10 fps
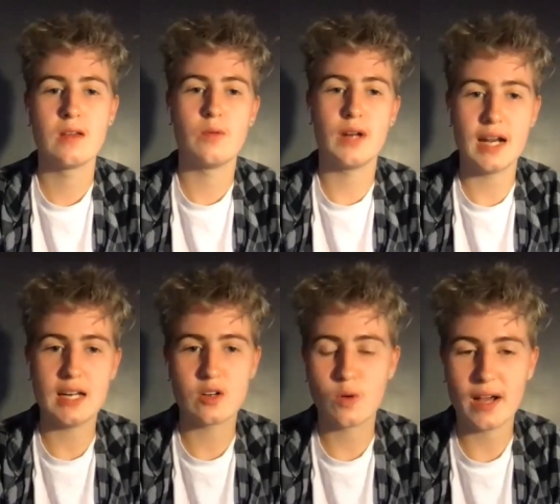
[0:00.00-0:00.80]
When I
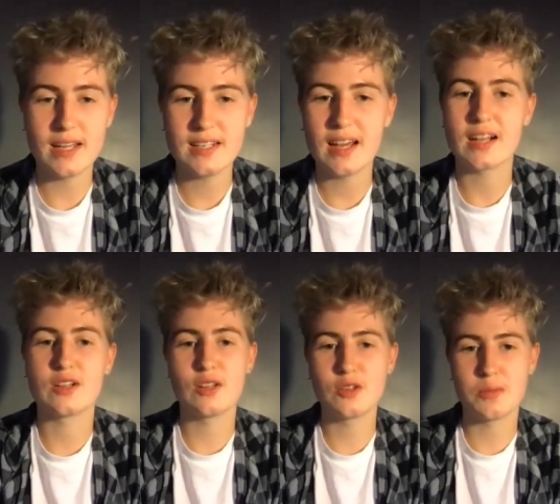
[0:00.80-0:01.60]
need quiet, I
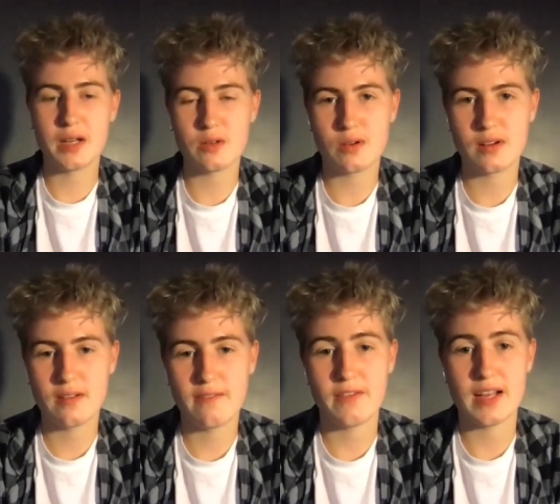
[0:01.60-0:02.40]
close my door,
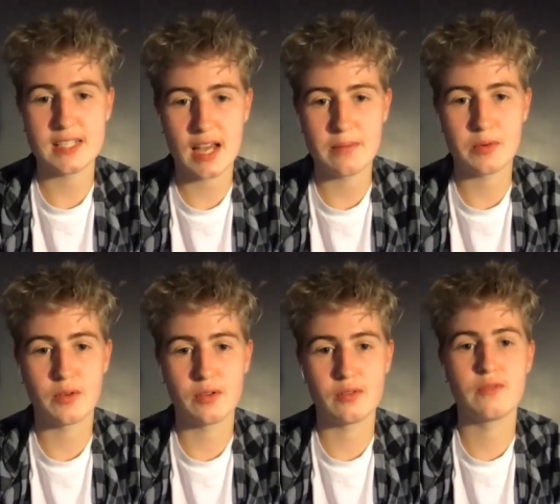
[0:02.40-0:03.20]
find time,
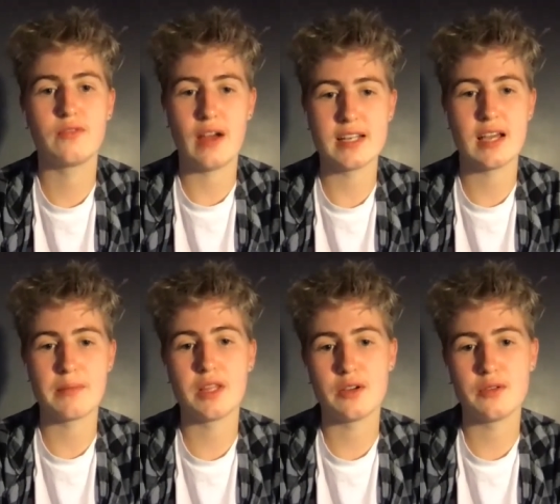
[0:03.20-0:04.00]
find
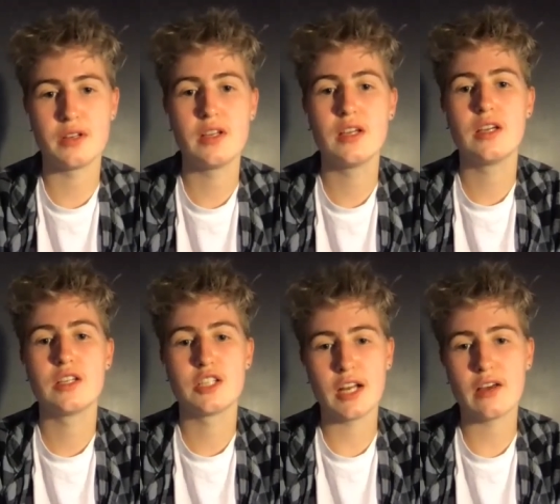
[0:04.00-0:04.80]
time alone,
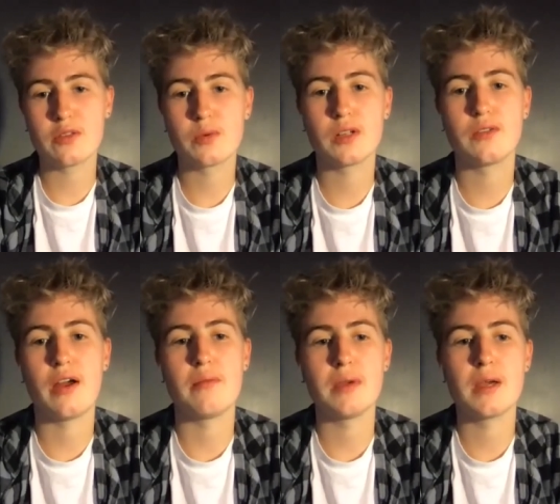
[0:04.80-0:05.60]
shut out the world
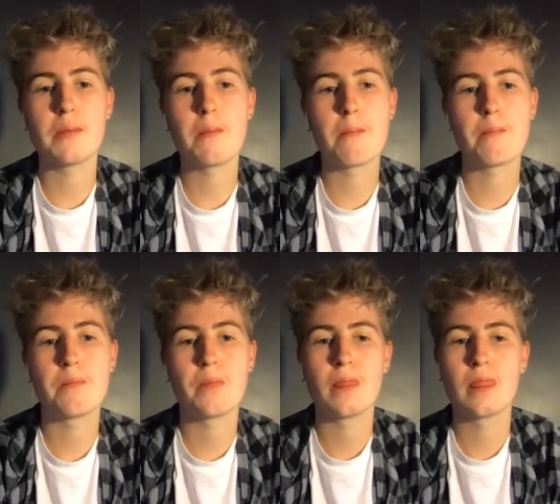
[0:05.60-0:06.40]
around me.
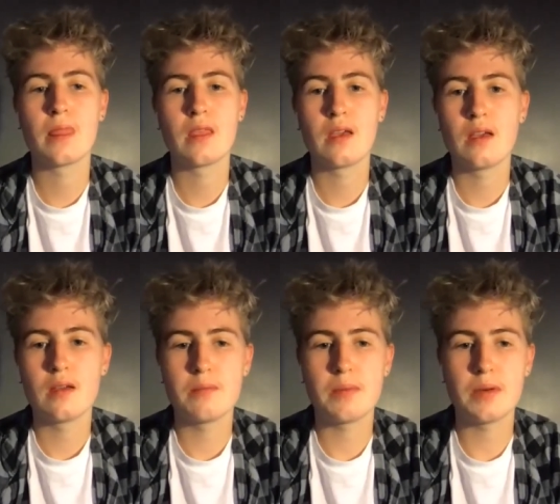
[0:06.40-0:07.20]

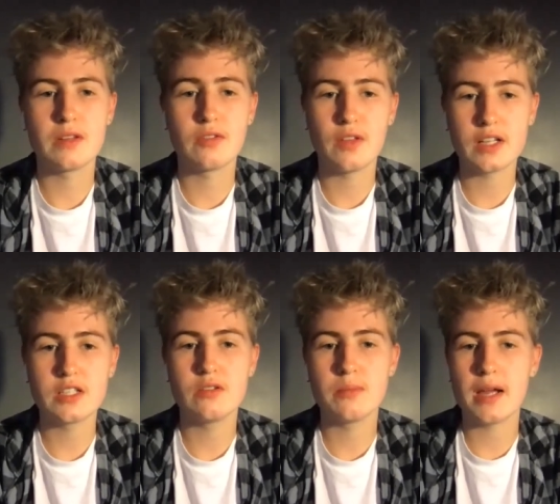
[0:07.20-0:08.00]
The
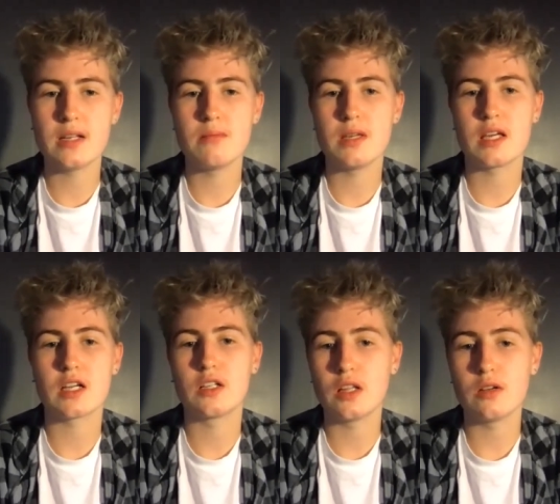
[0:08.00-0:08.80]
reflection reminded me that
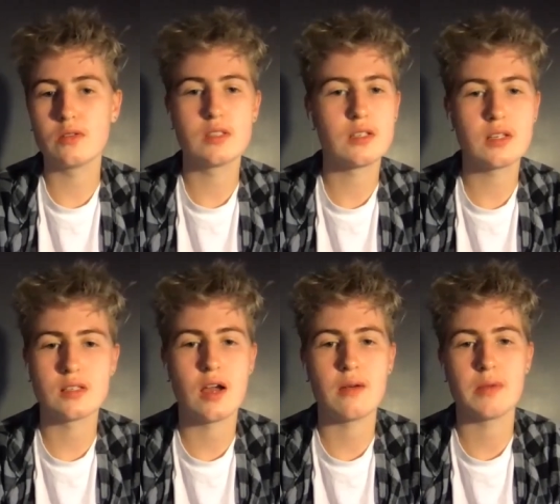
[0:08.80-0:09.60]
closed does
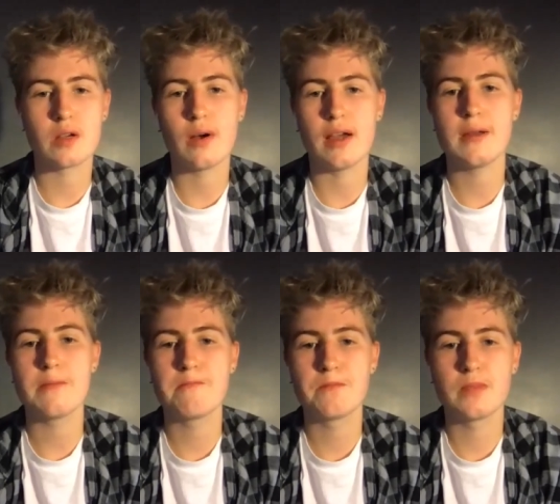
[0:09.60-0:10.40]
not mean quiet,
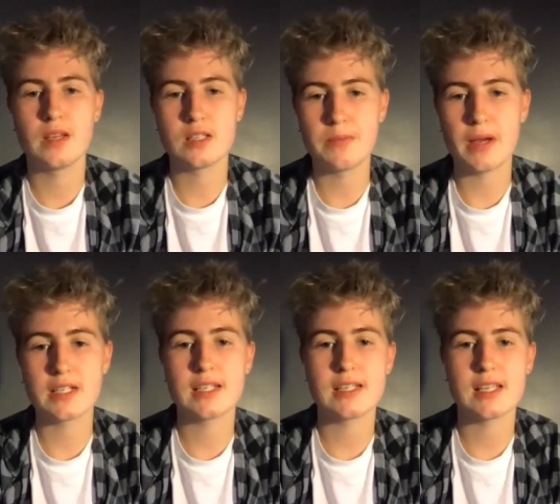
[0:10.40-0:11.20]

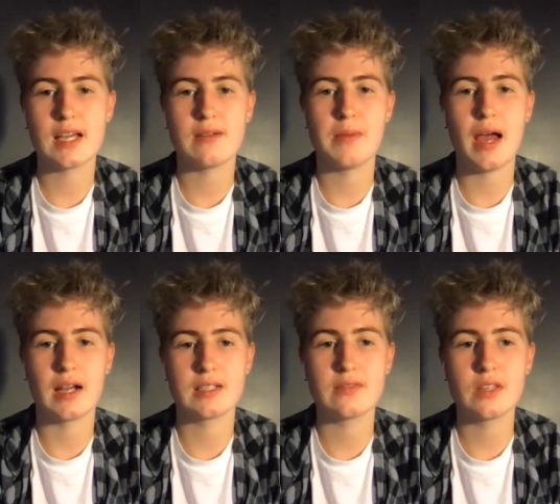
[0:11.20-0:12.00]
especially as I am
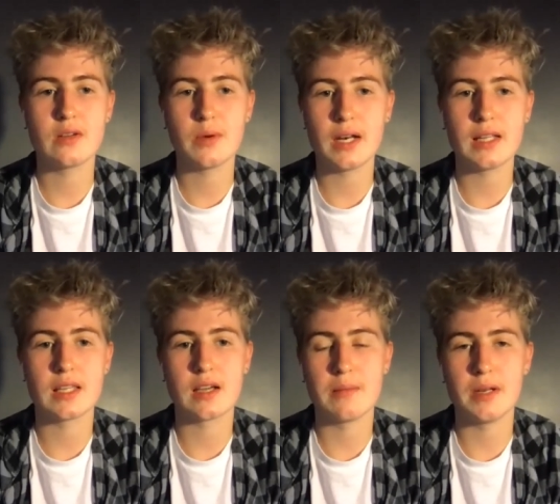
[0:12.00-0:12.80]
actively awaiting
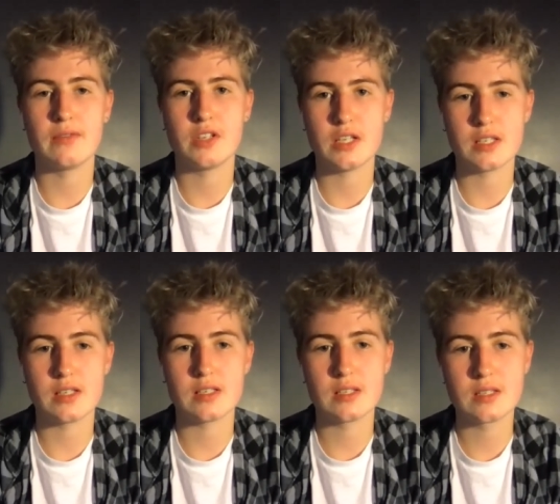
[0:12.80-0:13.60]
the coming of
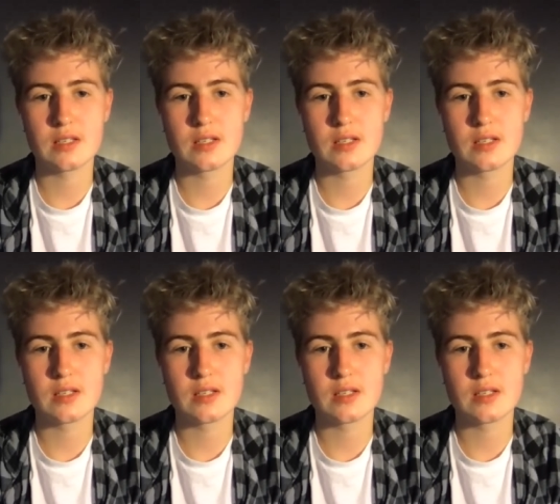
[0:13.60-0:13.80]
Jesus.